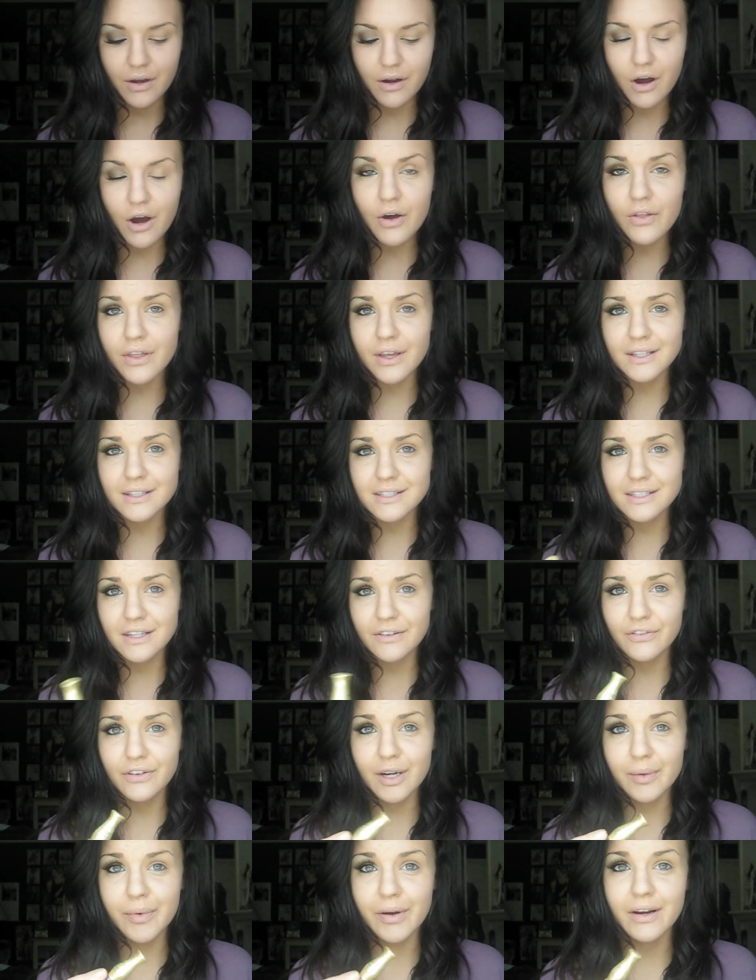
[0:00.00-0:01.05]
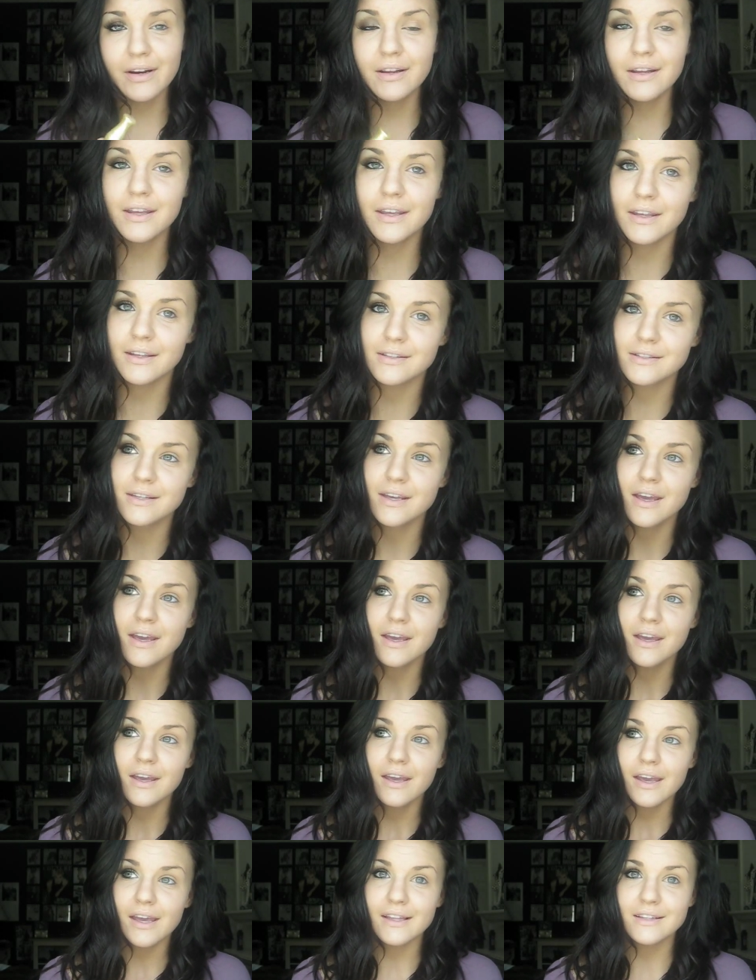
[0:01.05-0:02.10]
All that's different about it is
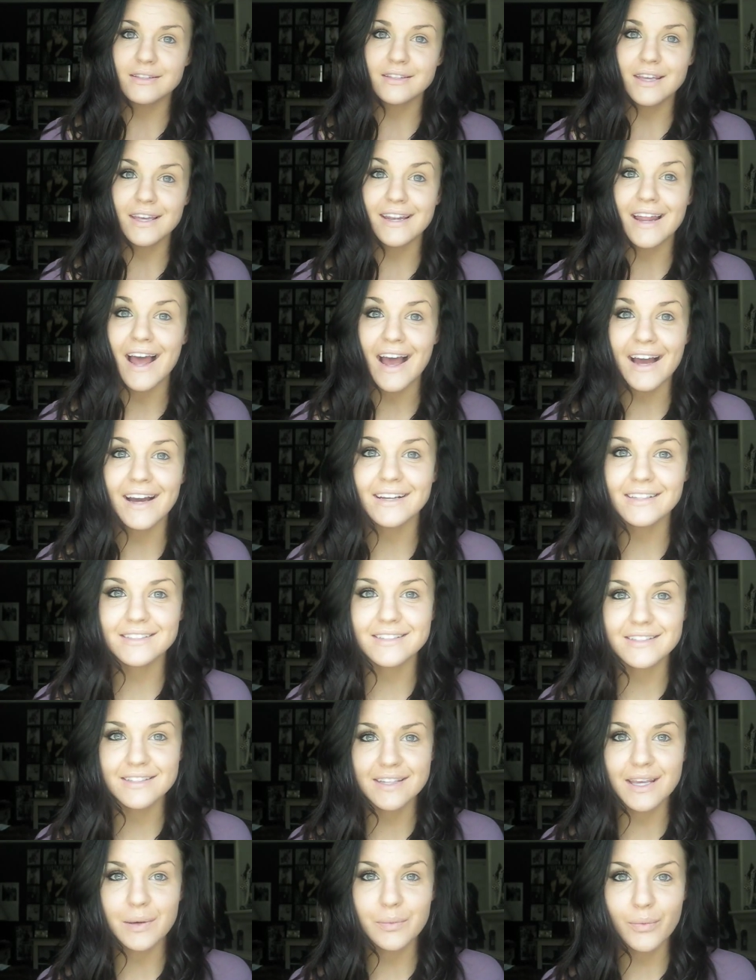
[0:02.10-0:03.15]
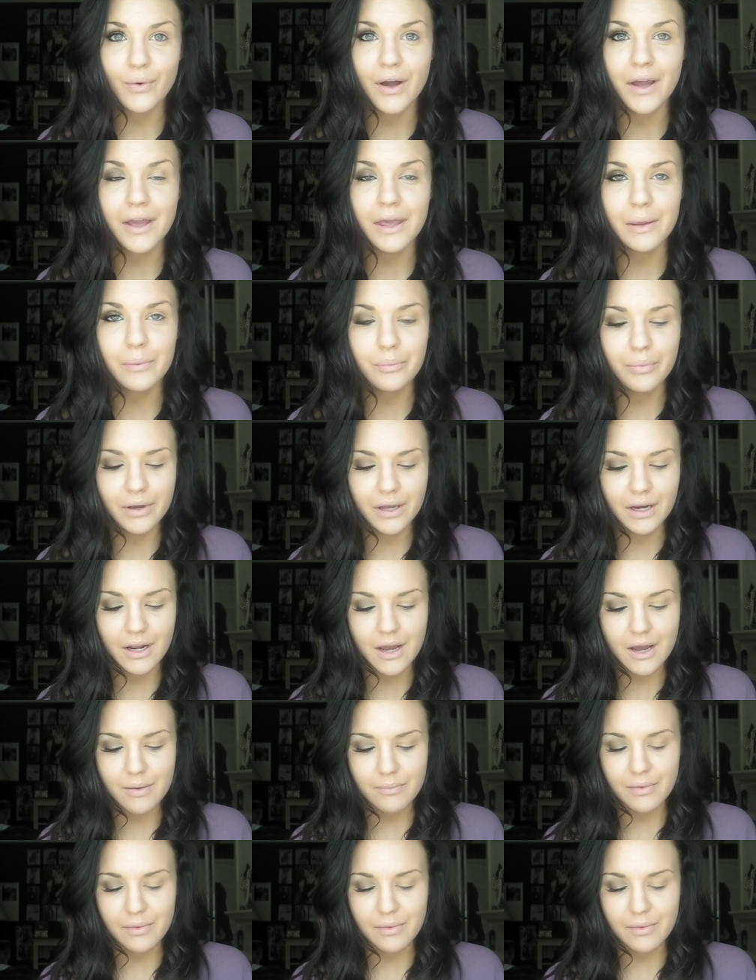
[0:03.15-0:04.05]
it acts the same way, but